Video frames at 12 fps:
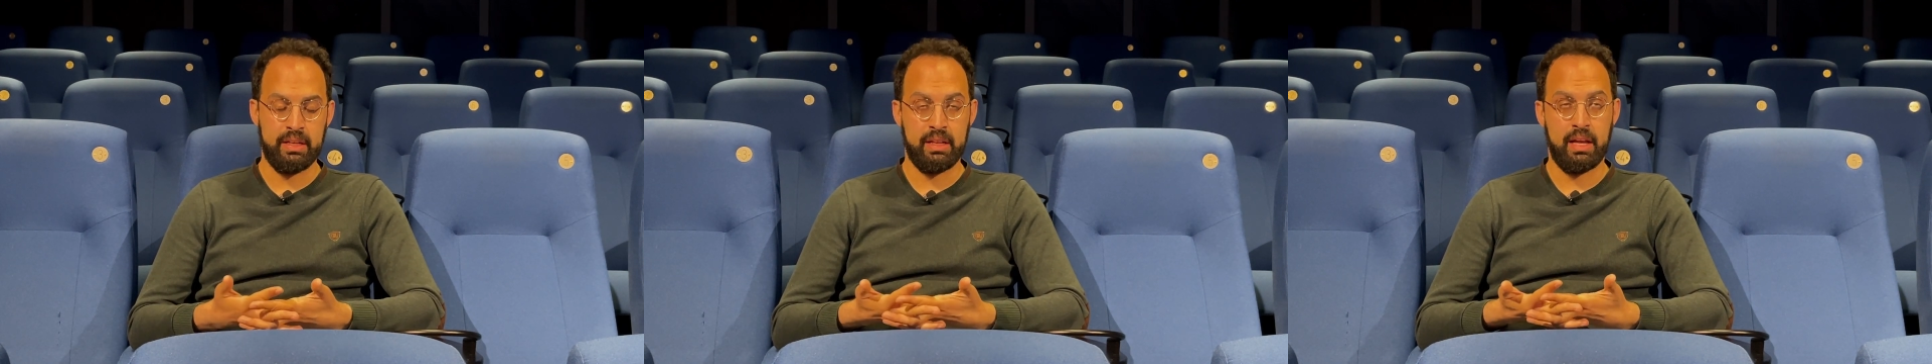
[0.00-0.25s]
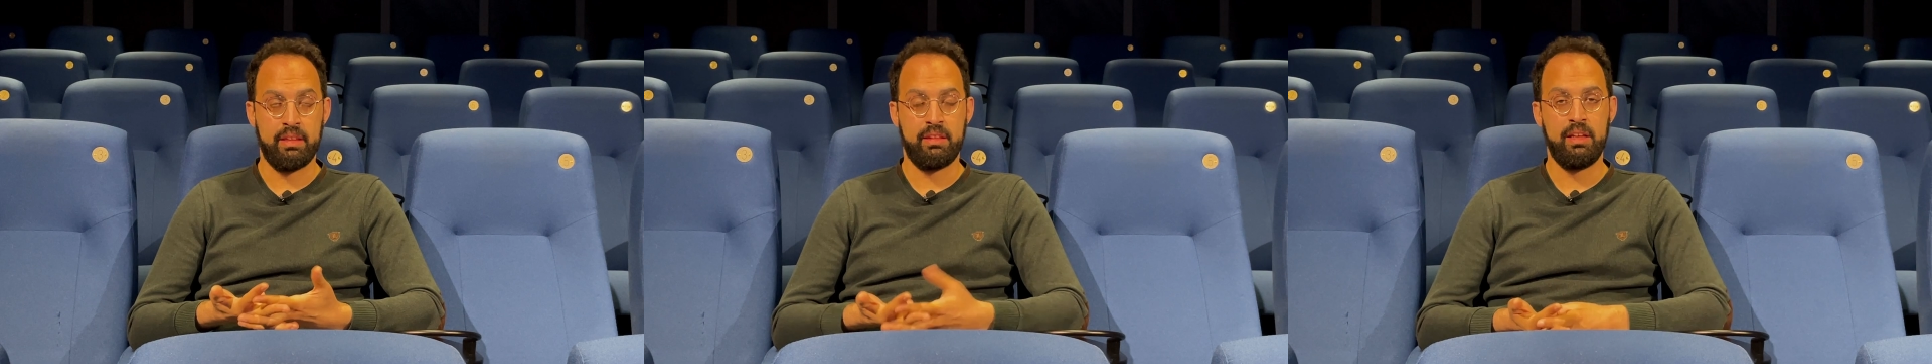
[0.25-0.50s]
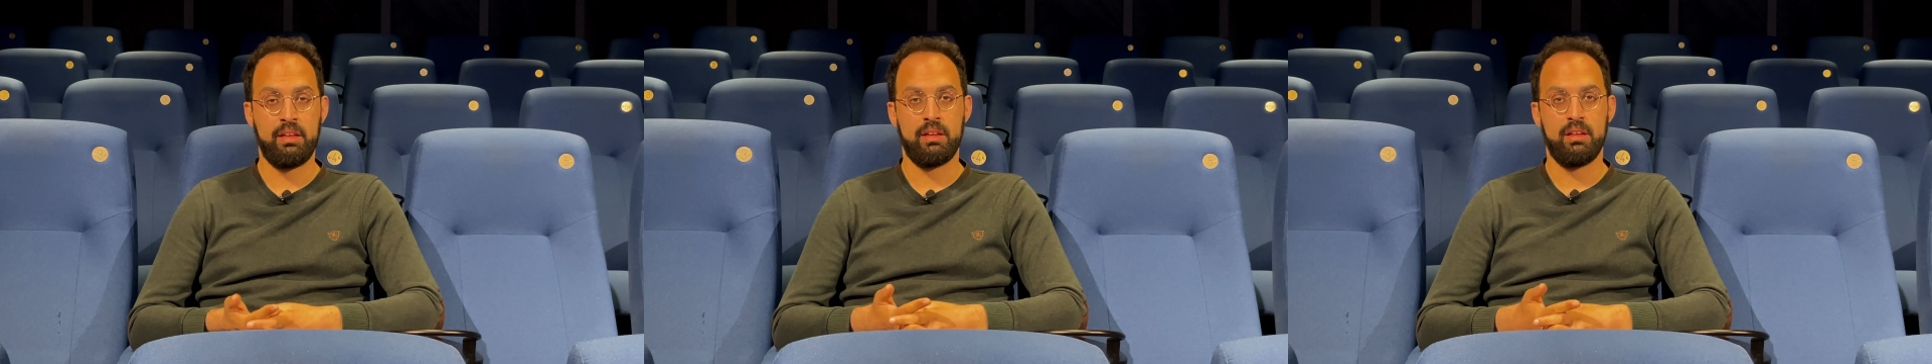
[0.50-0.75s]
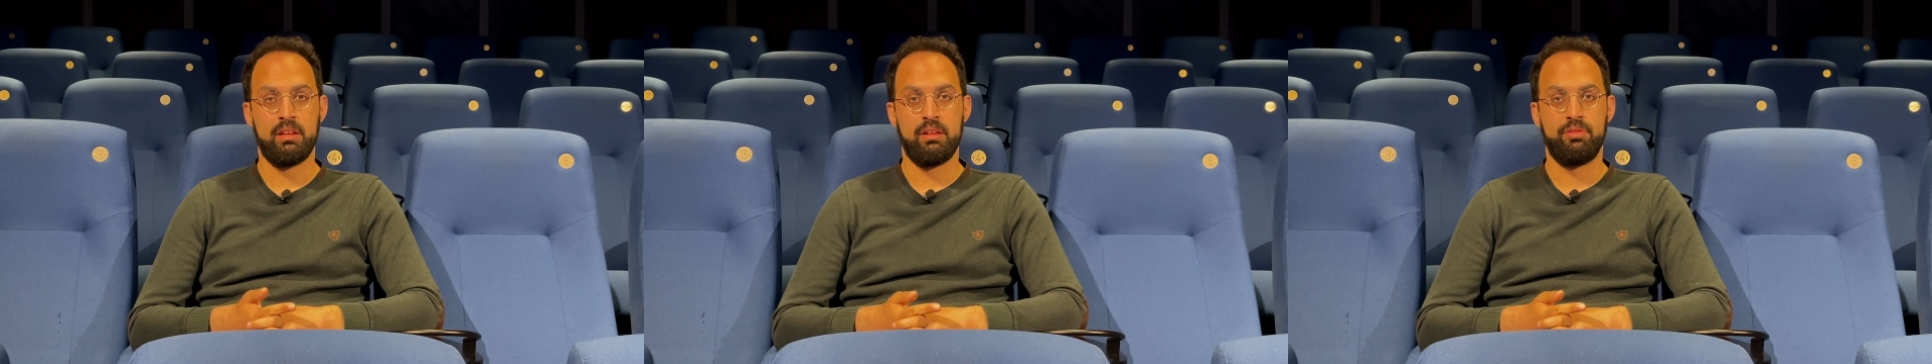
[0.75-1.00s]
I think
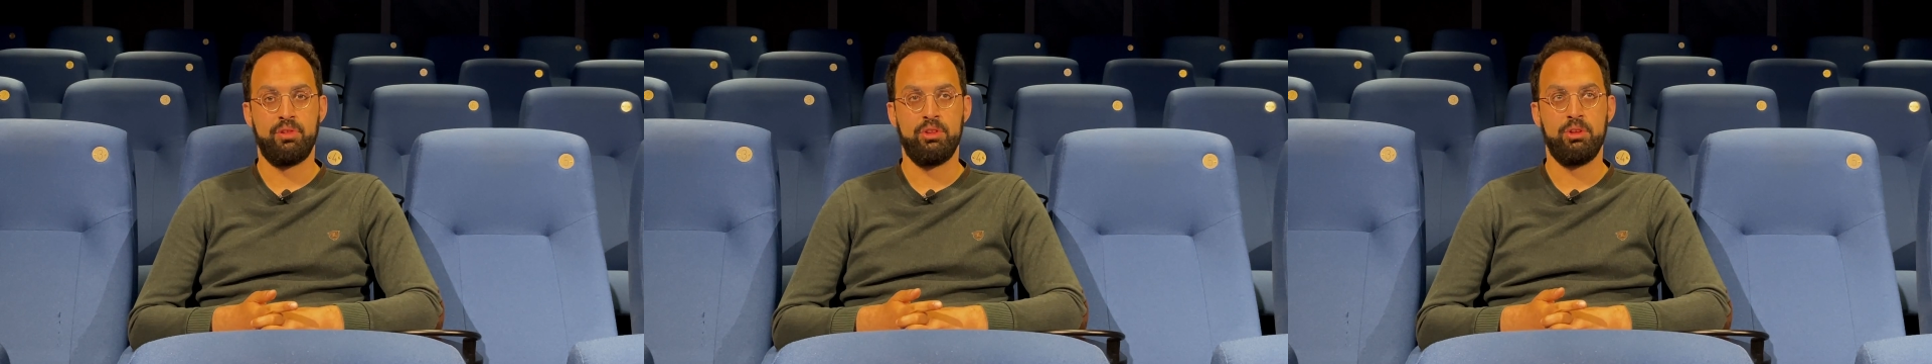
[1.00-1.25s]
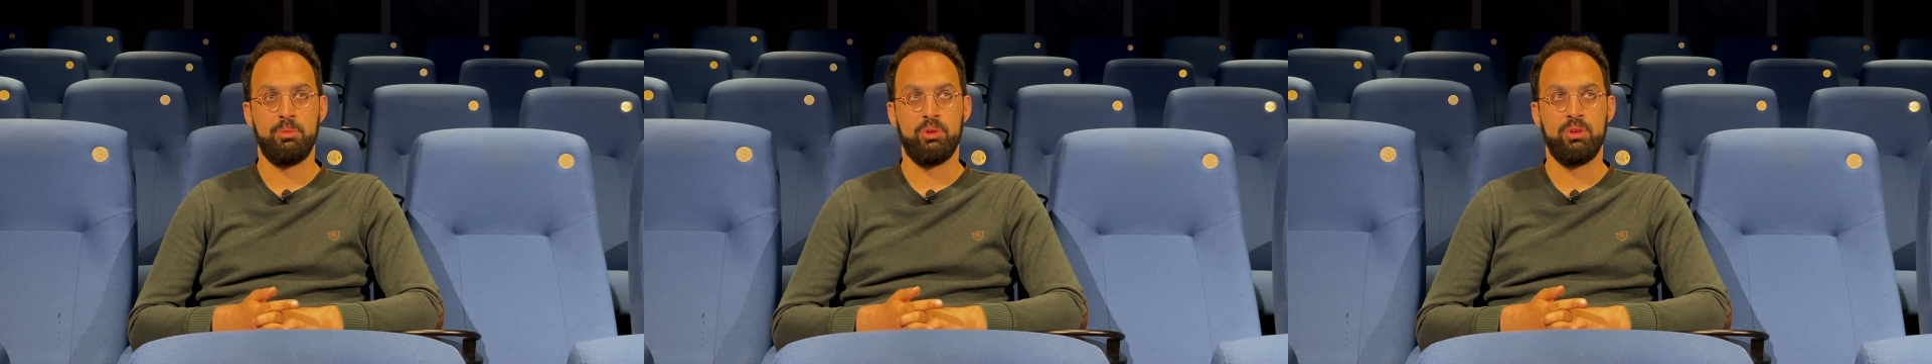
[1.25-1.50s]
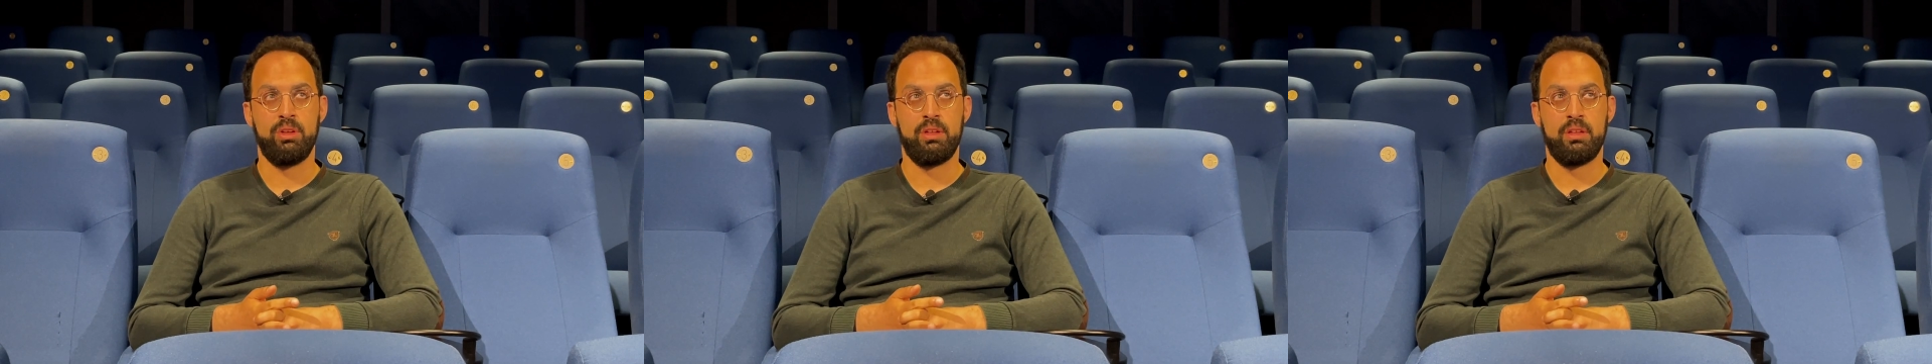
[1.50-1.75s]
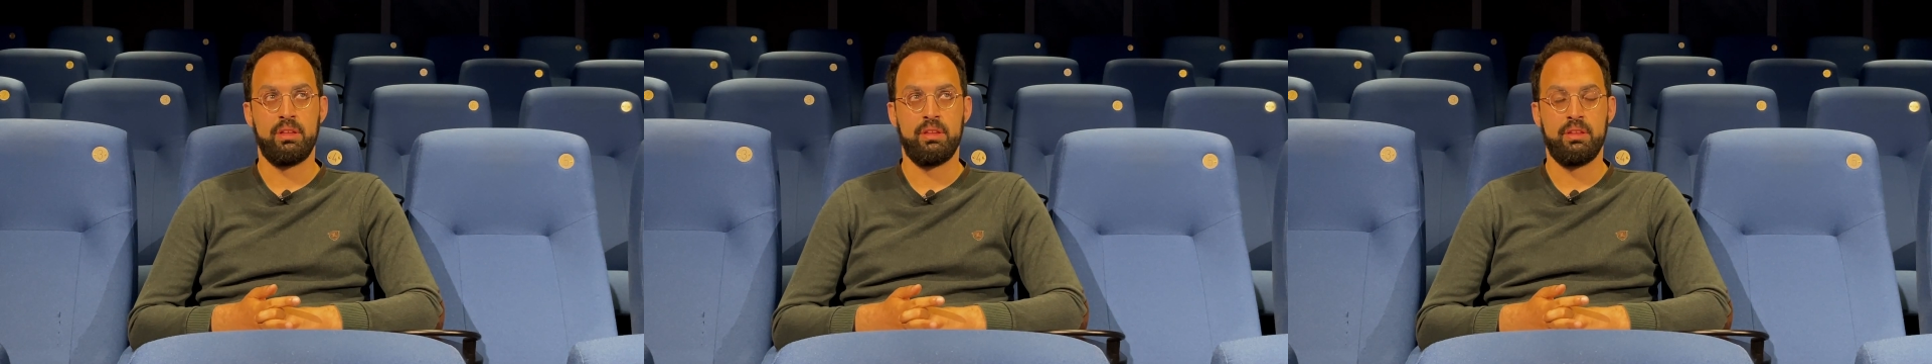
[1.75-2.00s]
furthermore
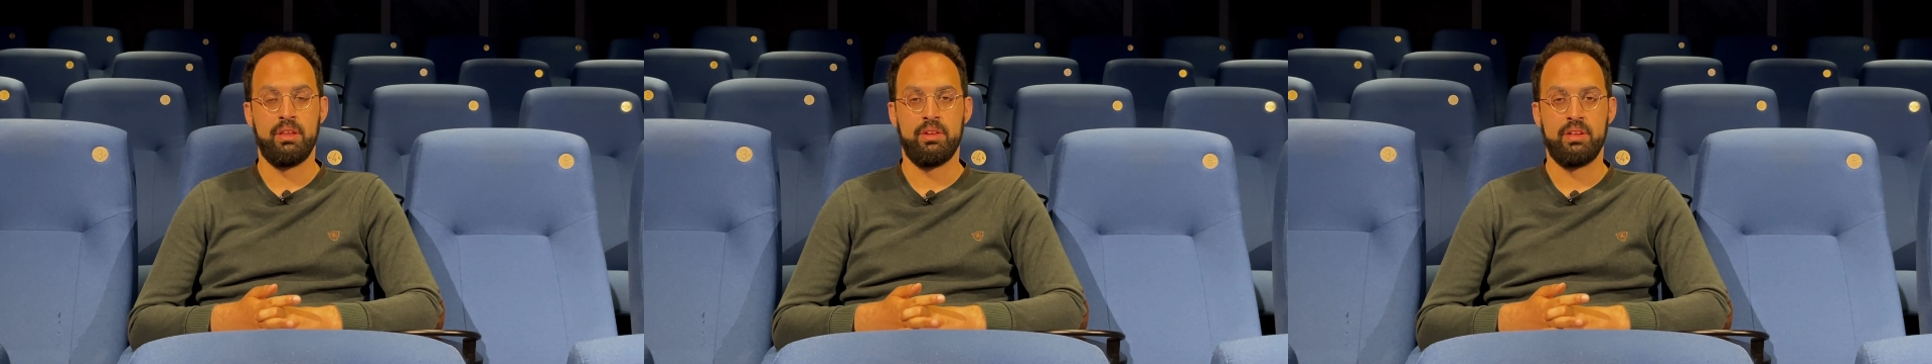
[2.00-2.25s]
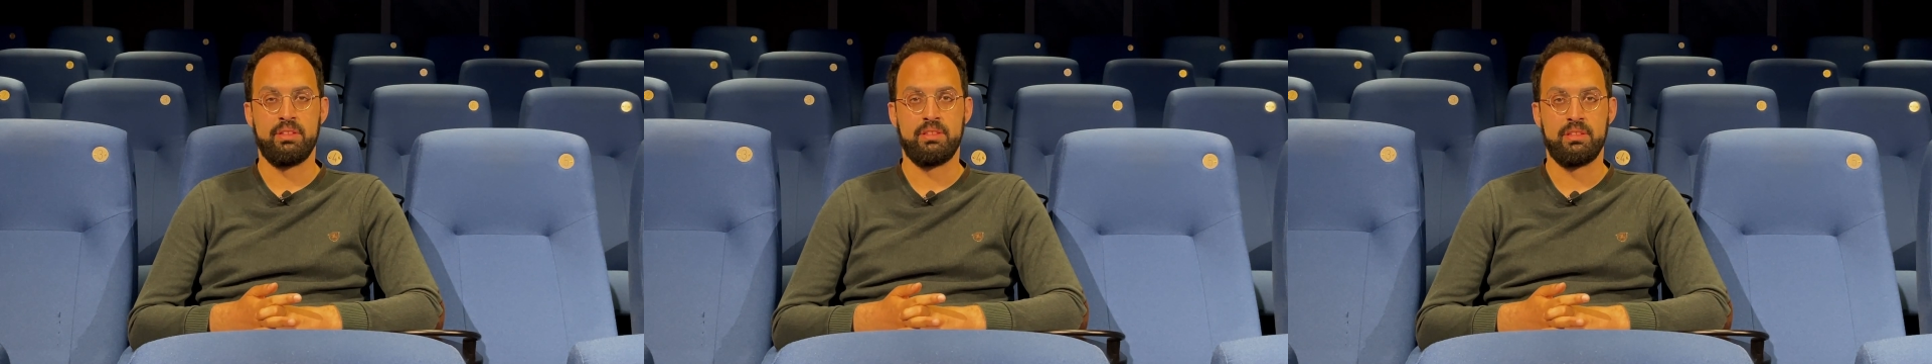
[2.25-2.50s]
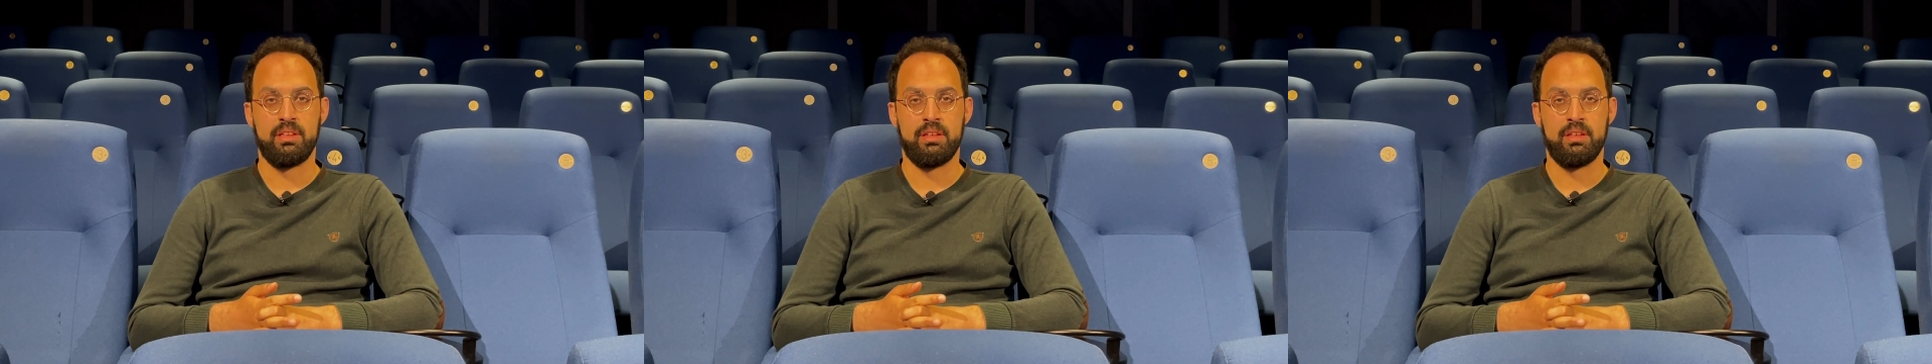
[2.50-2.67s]
there is